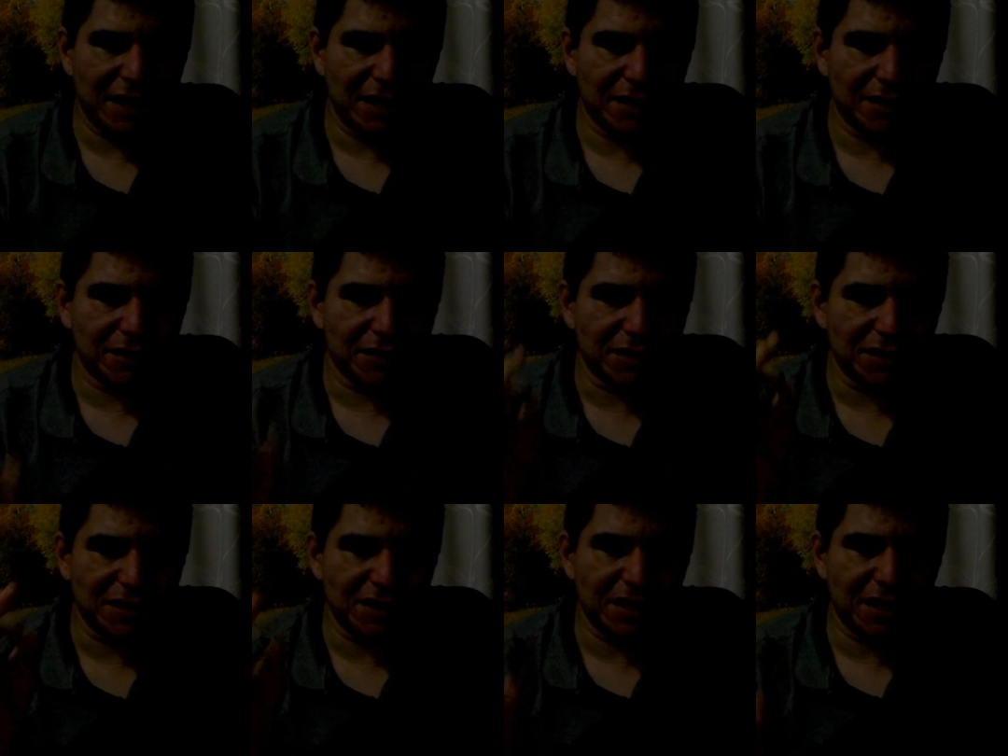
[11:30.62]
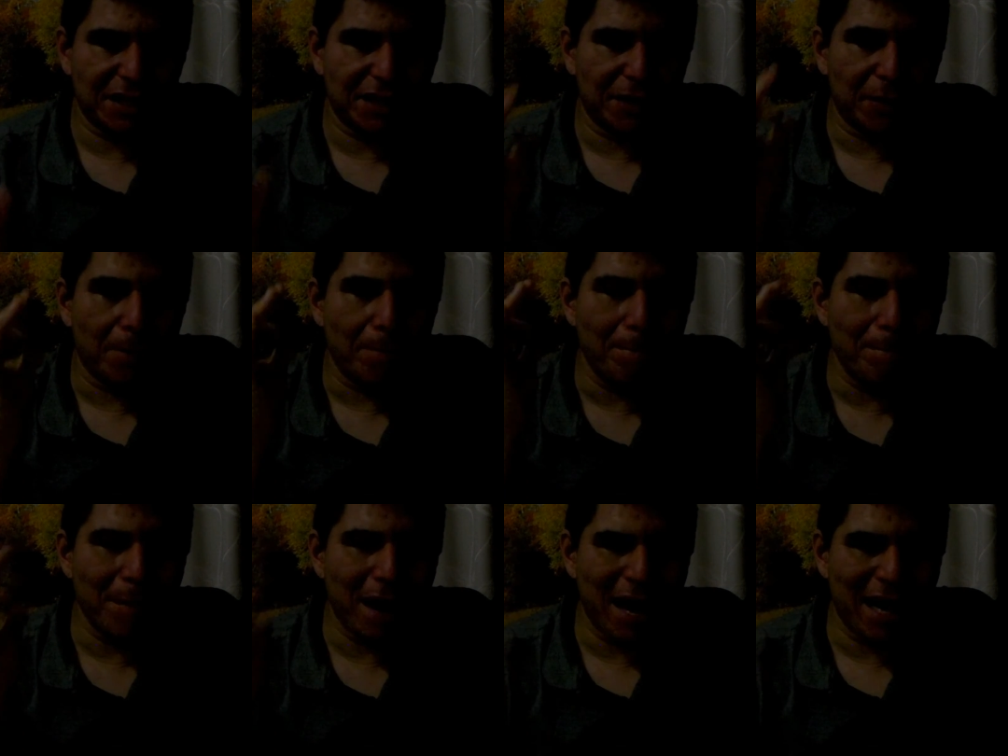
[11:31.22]
the Sega
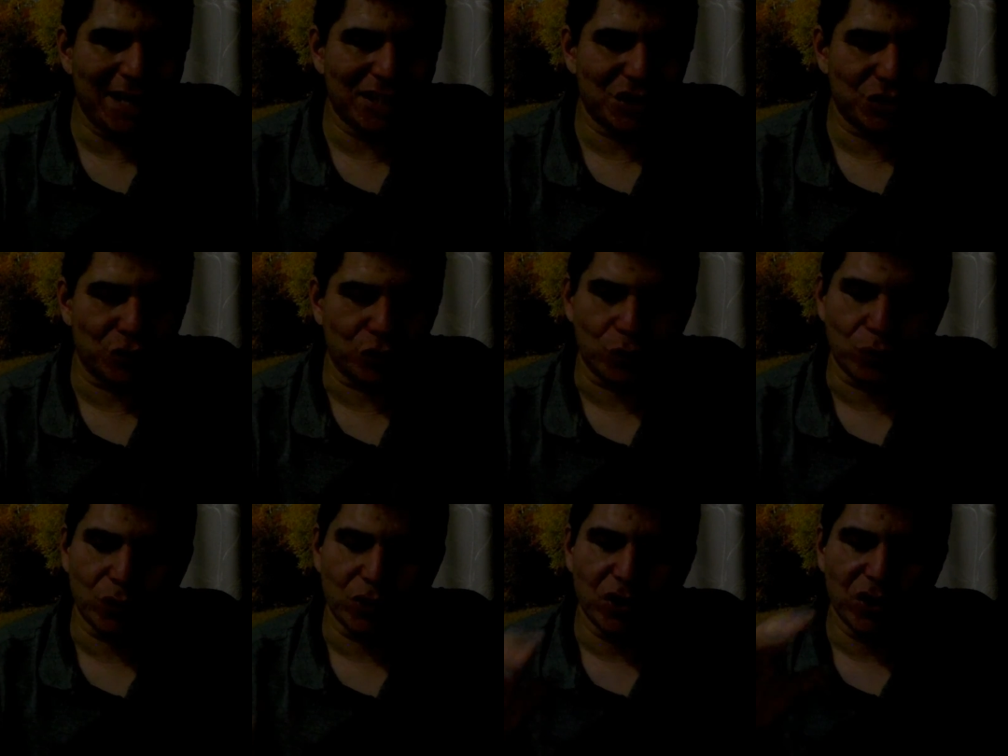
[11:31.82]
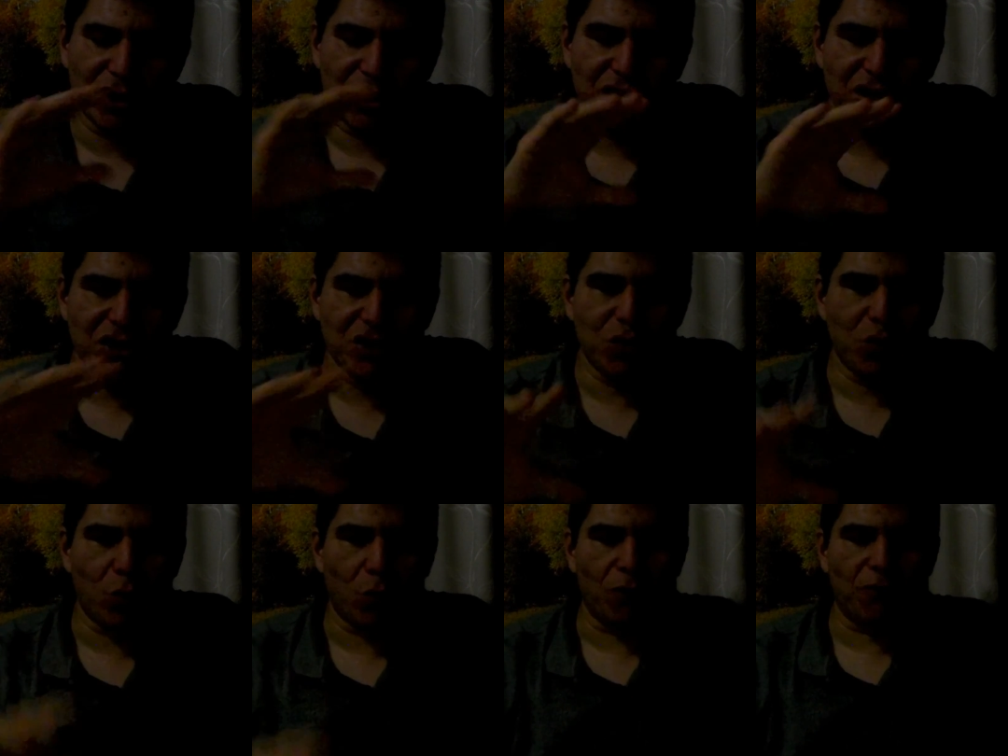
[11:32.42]
Master in
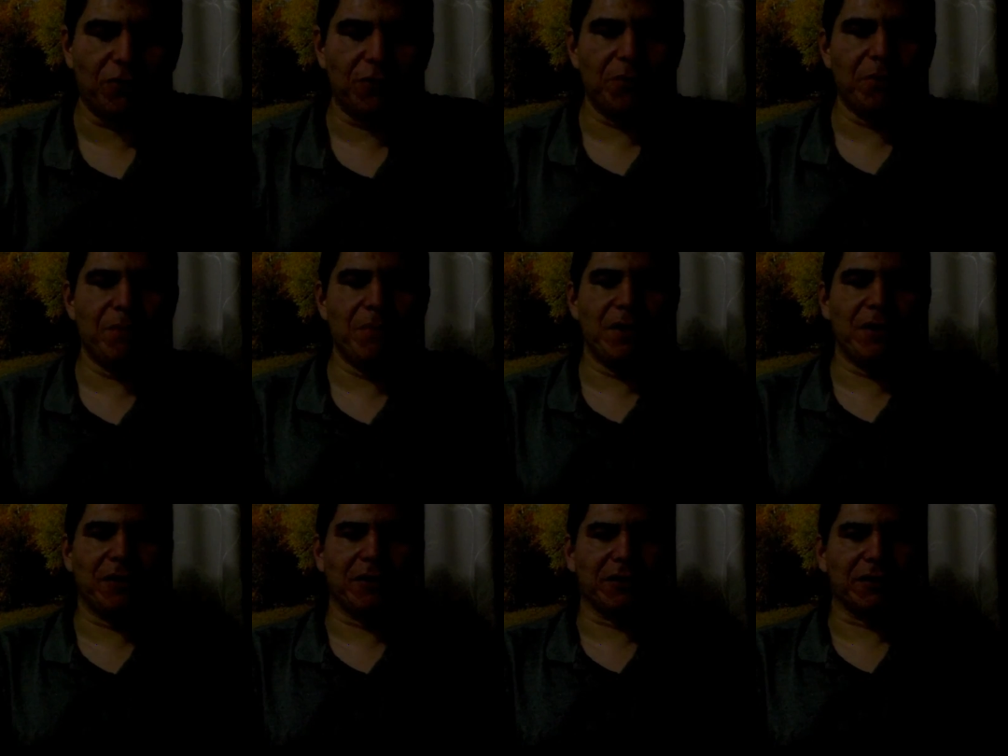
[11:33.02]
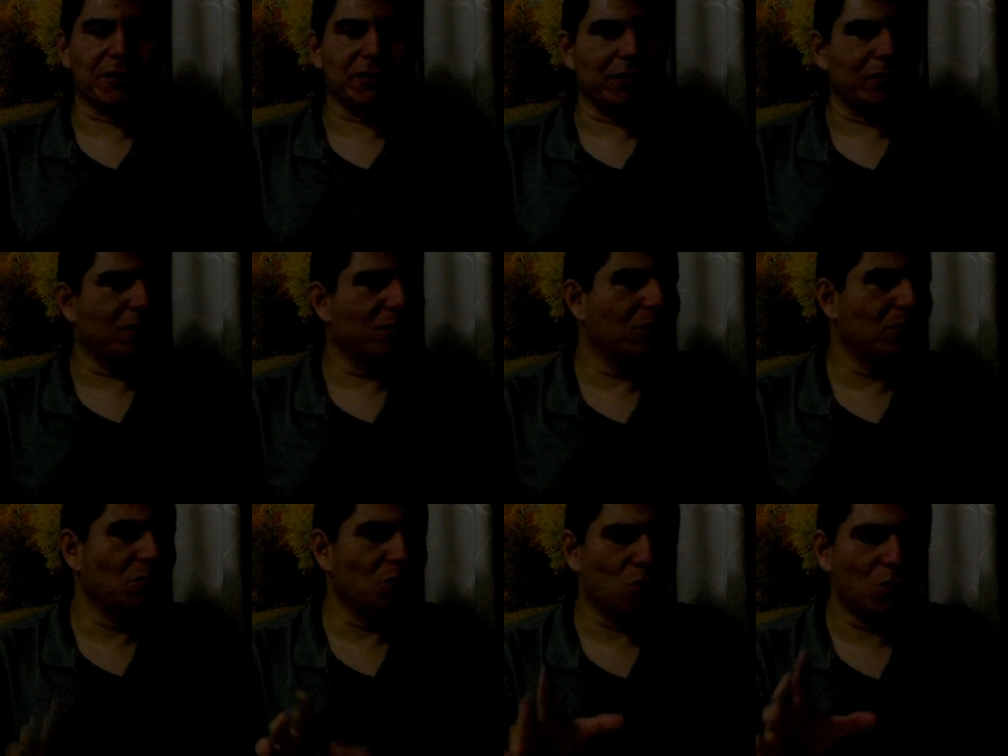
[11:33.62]
North America.
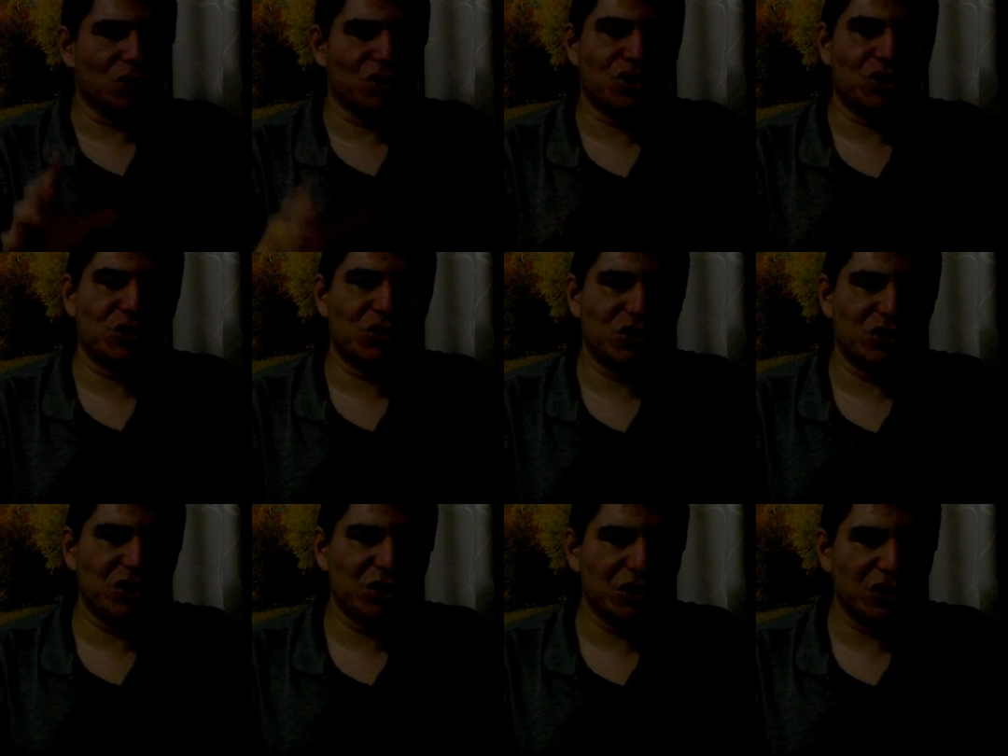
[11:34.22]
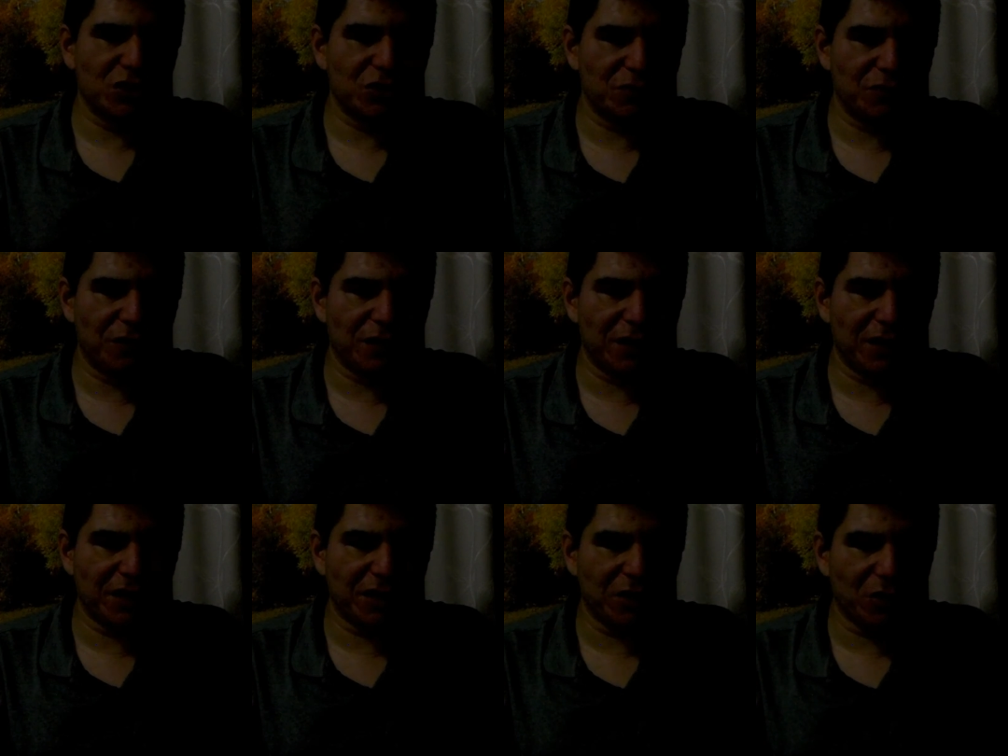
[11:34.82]
Once you see this
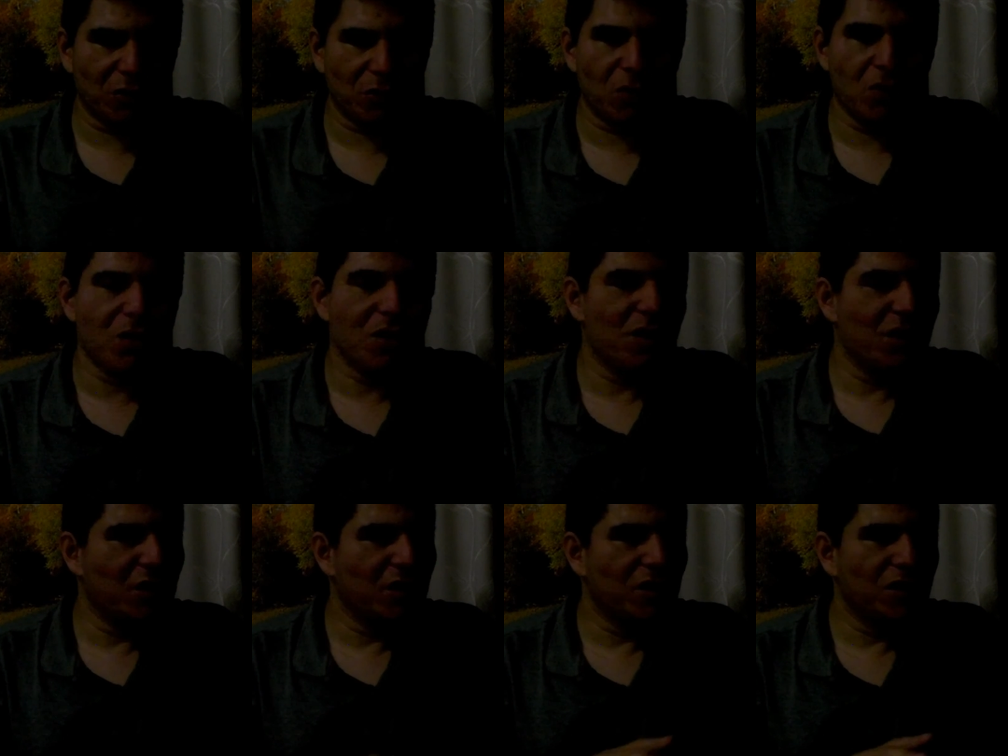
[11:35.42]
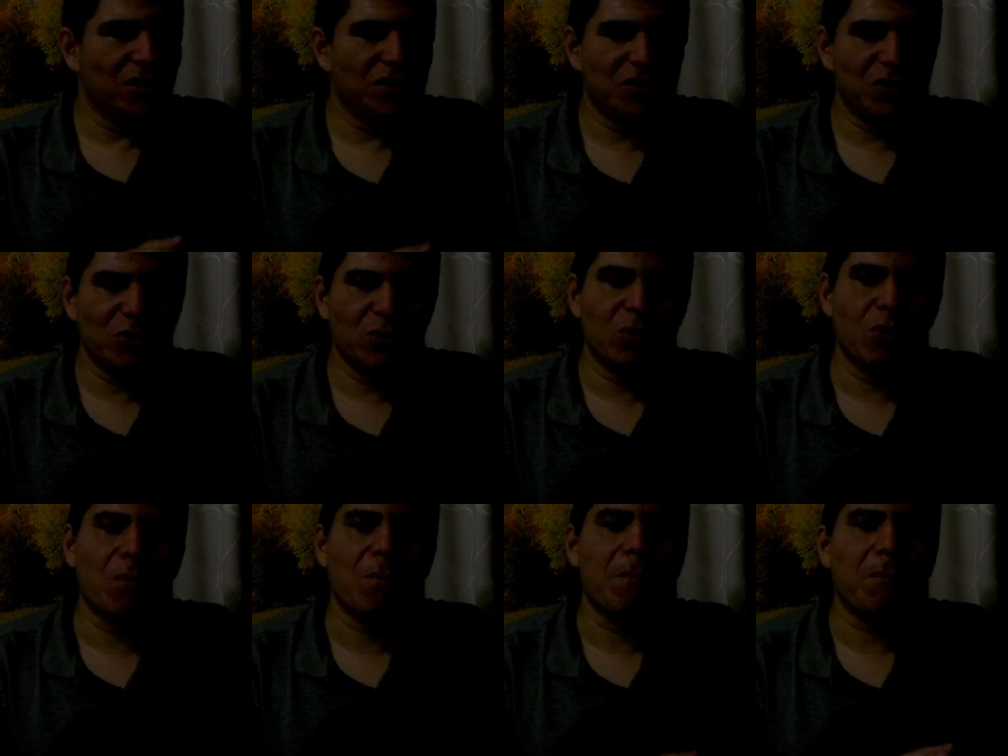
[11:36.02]
video, you
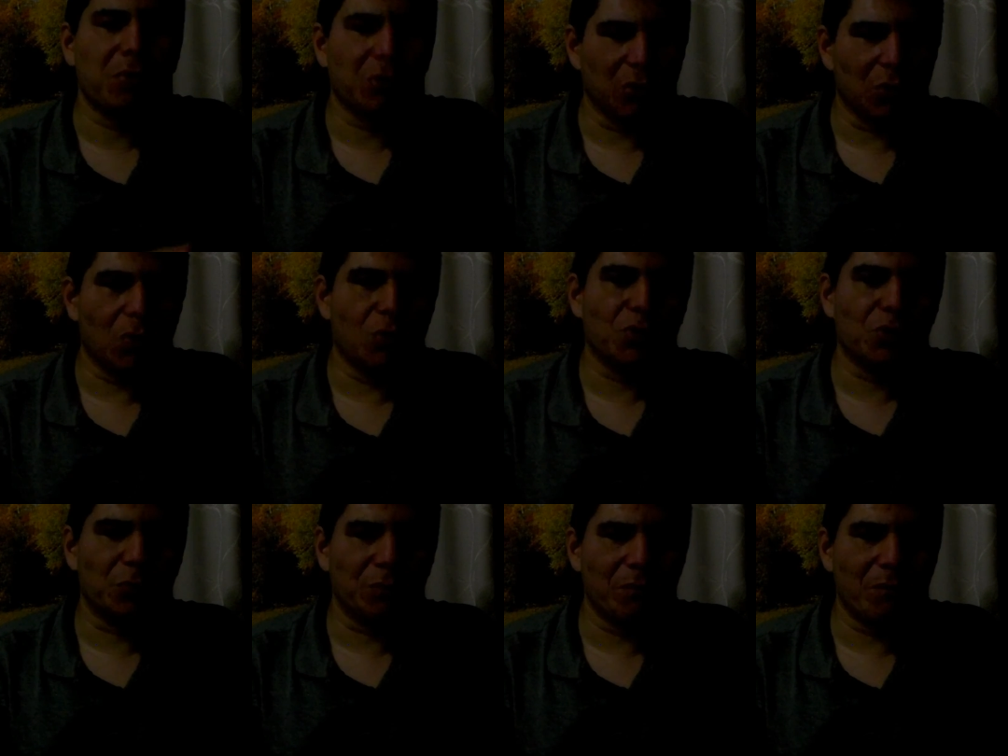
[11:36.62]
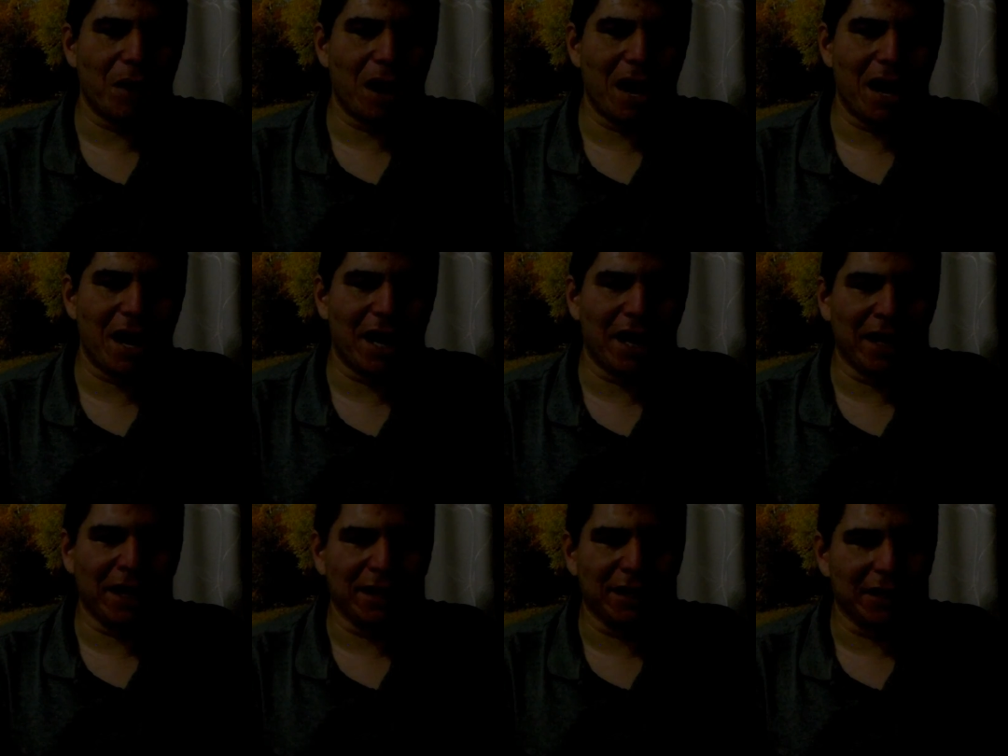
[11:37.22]
will blow your
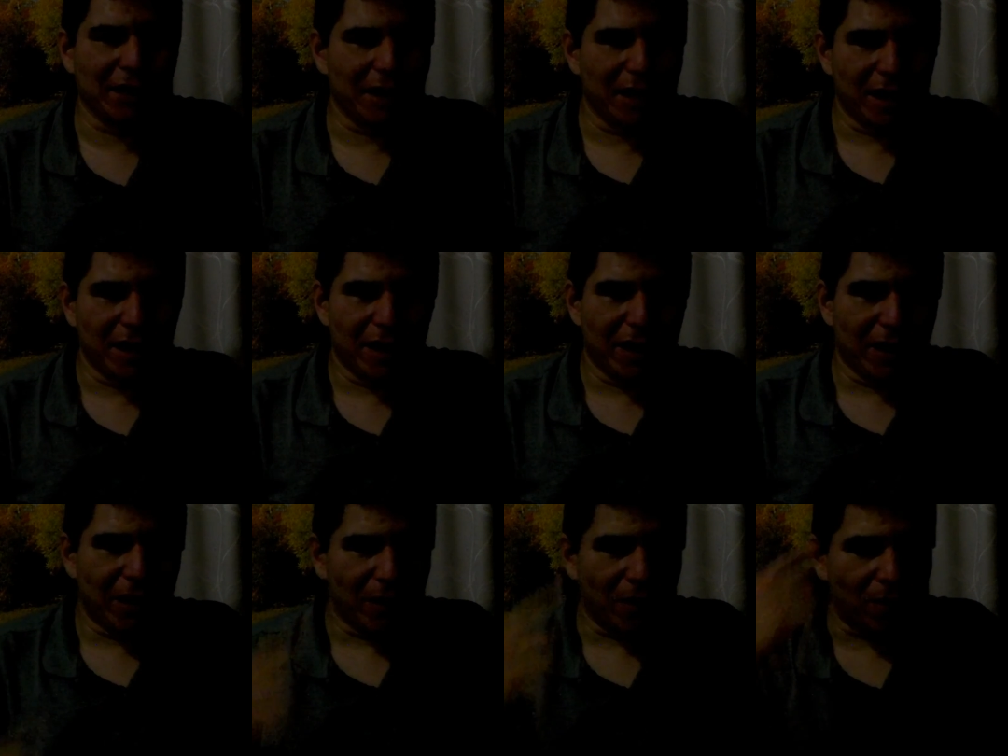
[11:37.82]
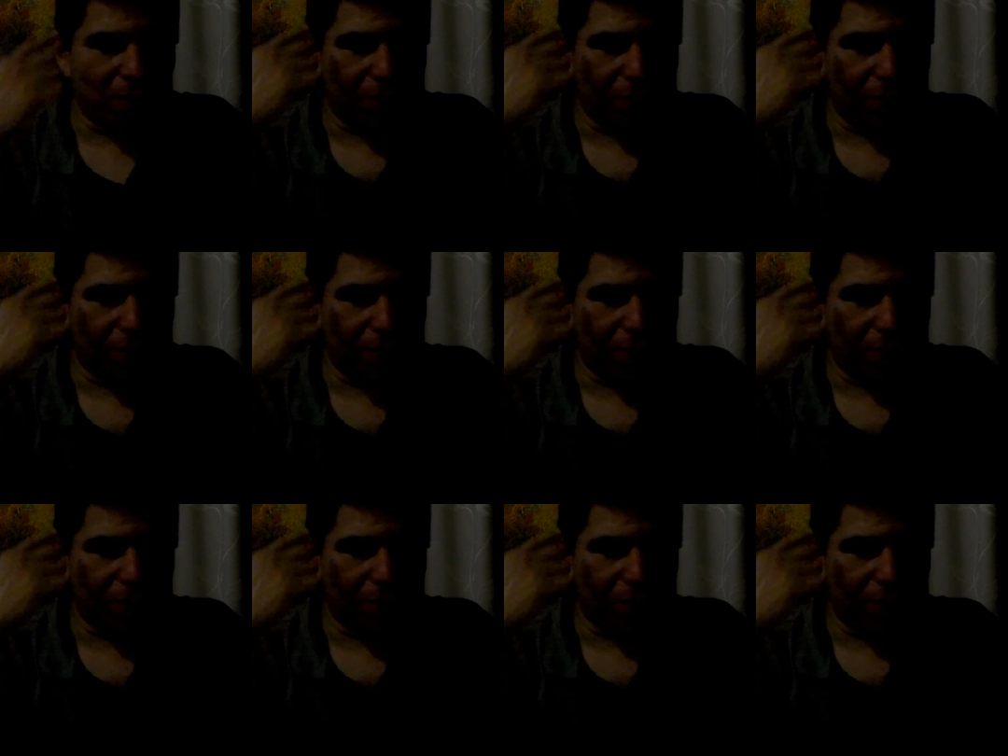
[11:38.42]
mind of